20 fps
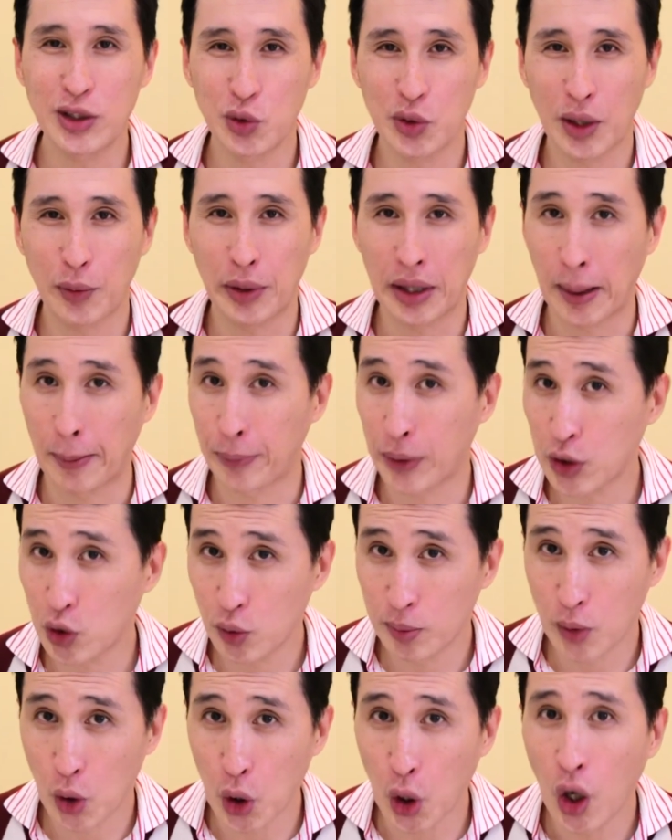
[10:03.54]
so that we can bring you
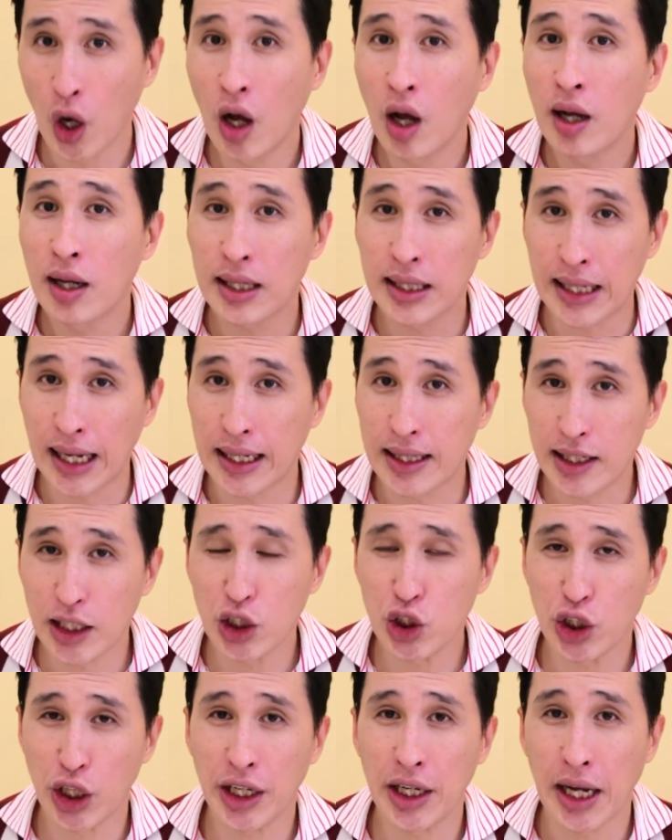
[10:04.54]
more
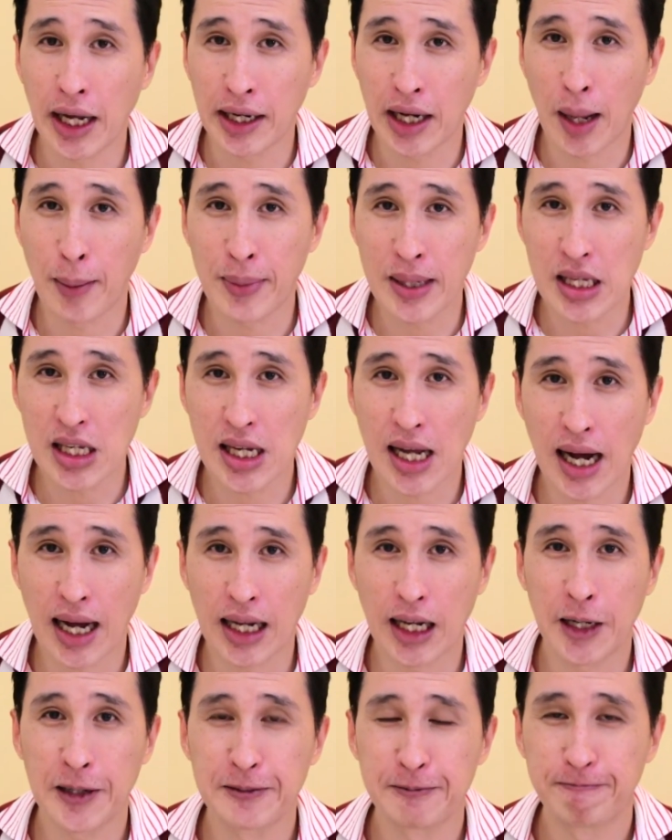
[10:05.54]
ENTJ and
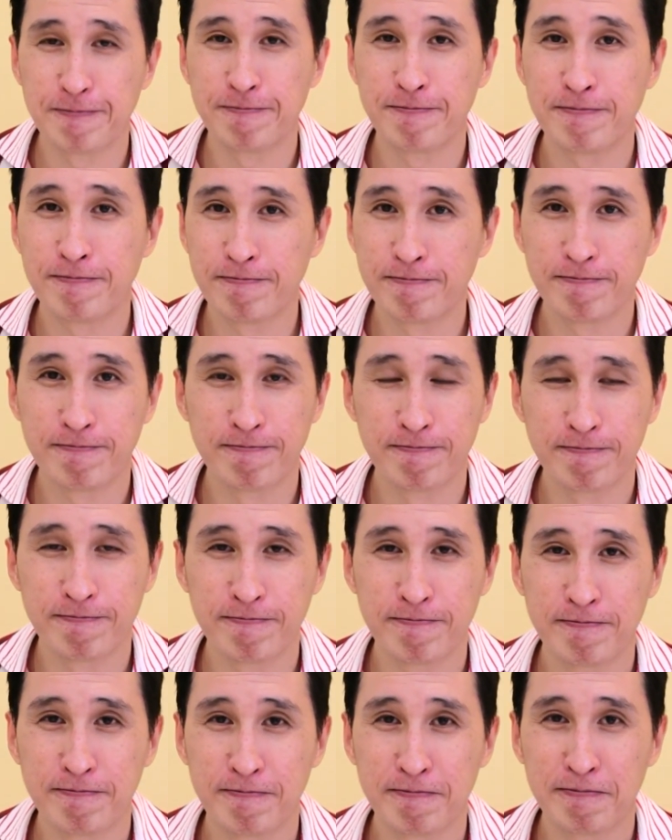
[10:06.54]
MBTI.
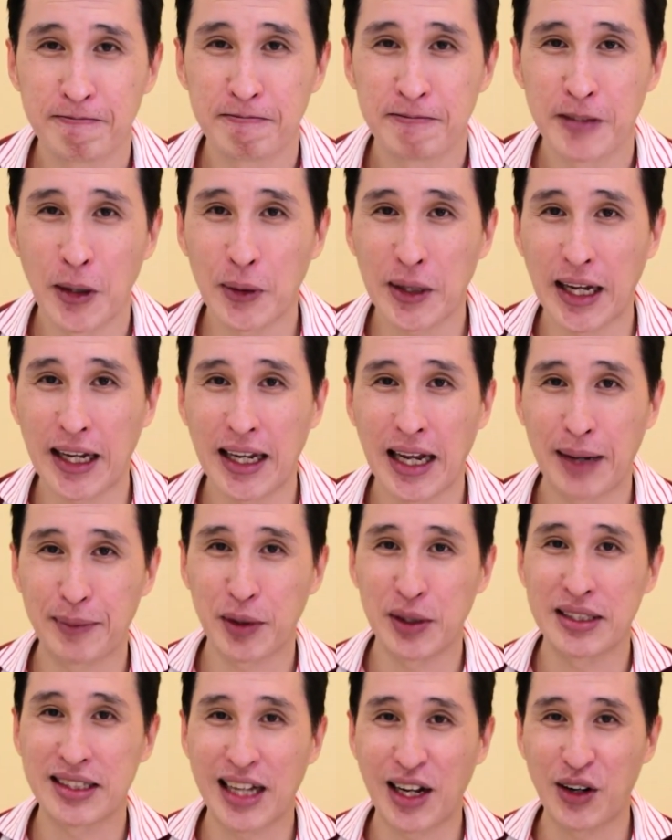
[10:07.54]
Okay, I'm
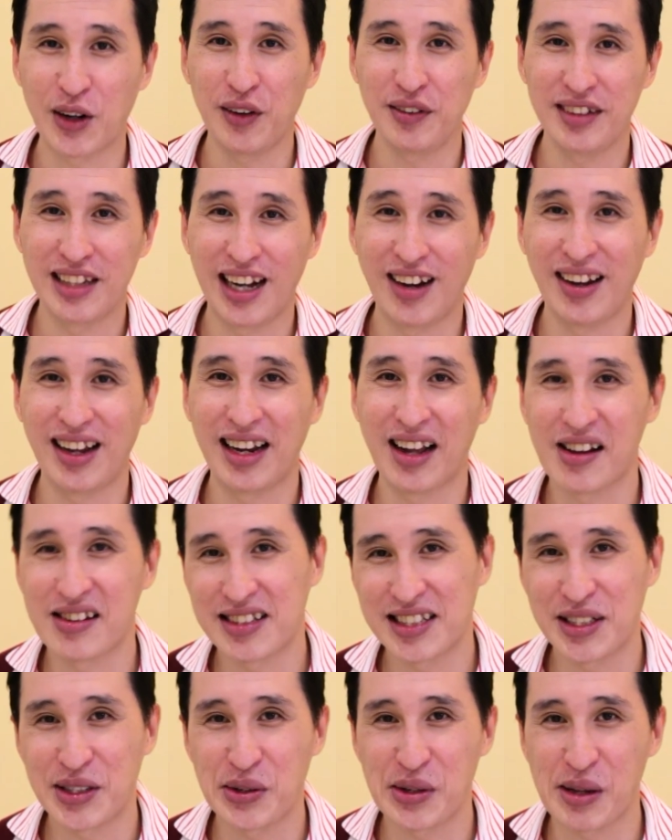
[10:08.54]
going to sign off now and I'll
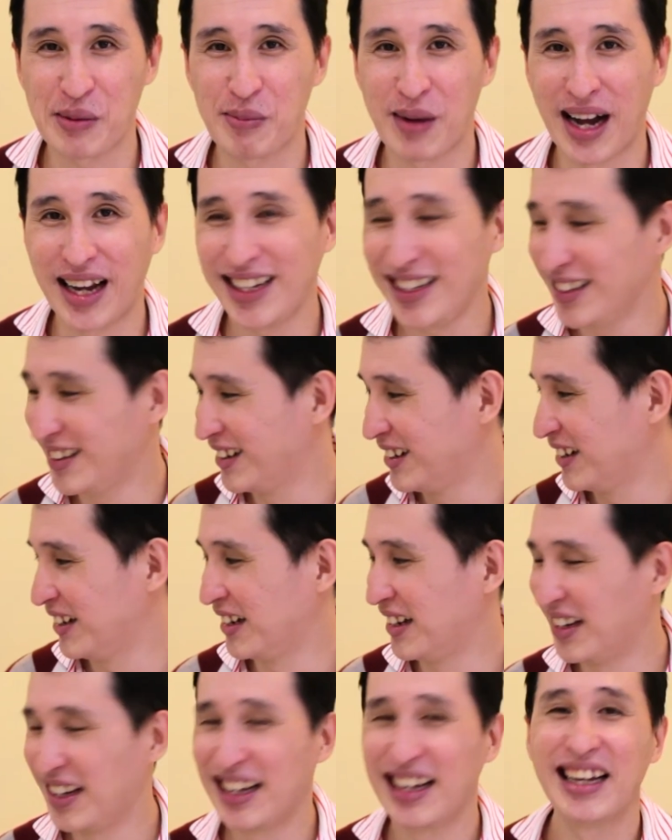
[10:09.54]
see you in my
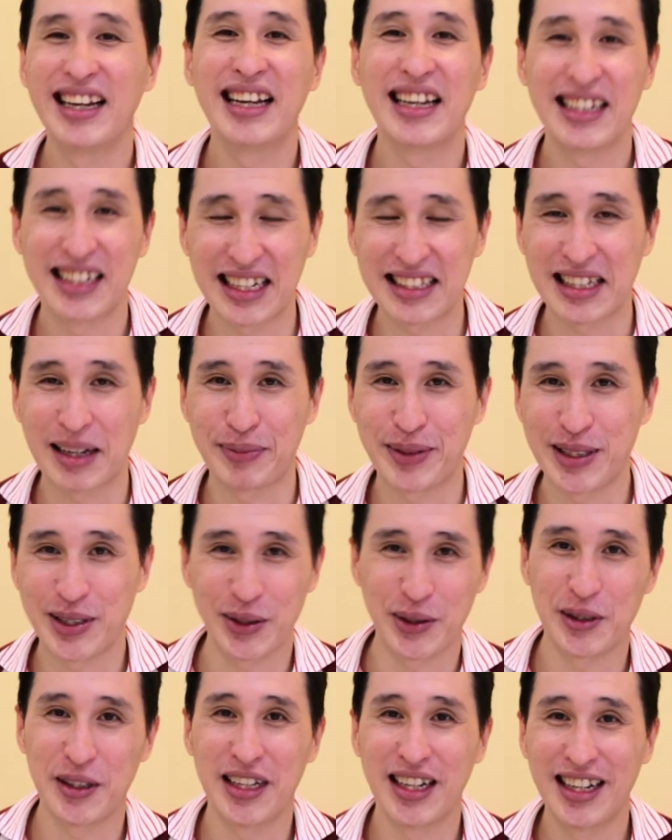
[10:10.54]
next
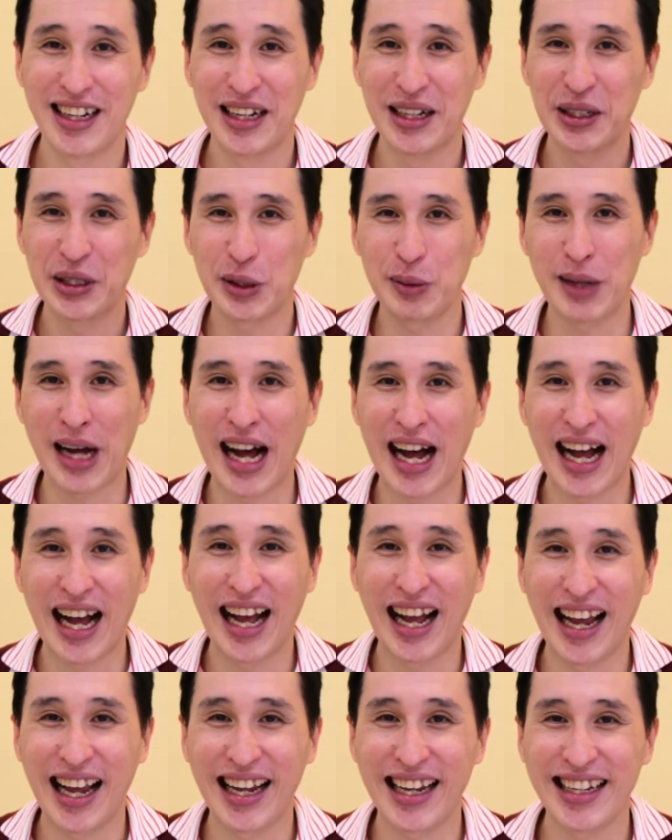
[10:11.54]
episode.
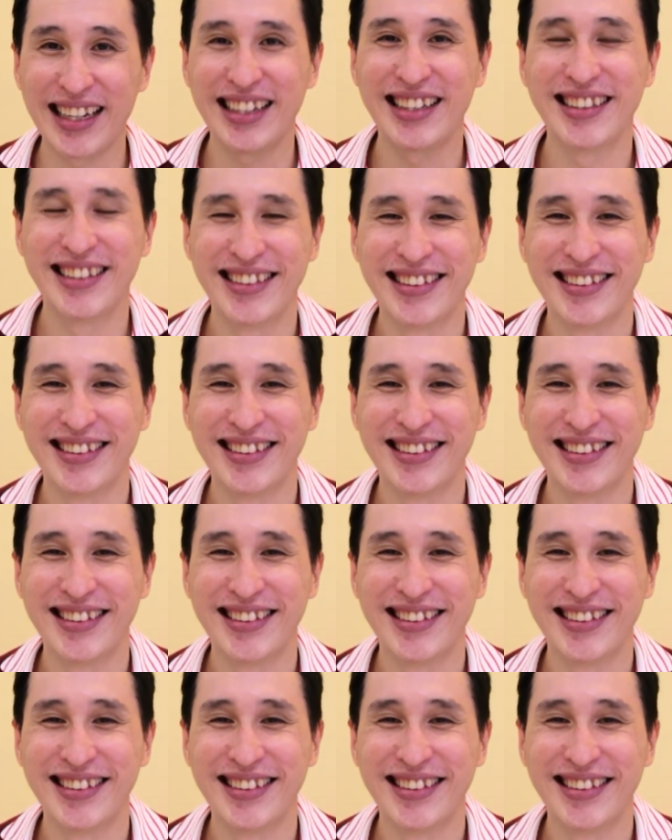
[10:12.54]
Goodbye!